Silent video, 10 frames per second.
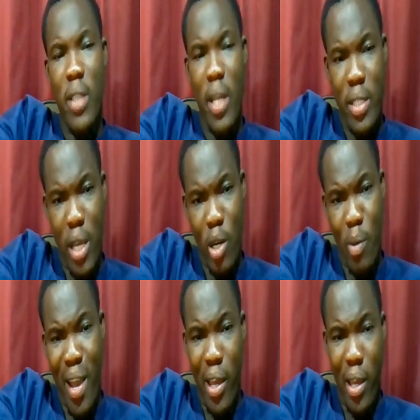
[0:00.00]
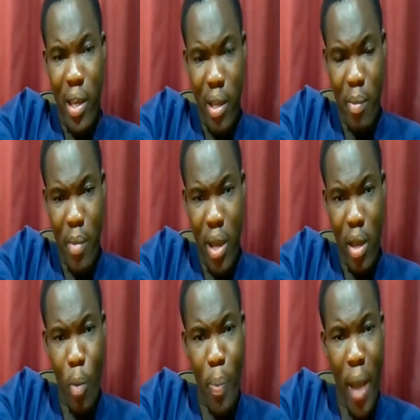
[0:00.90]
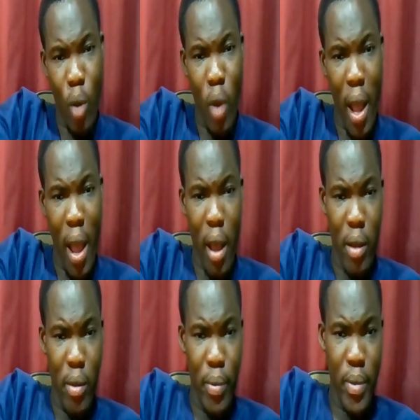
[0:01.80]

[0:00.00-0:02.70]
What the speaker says: I will look at the two of them and say, this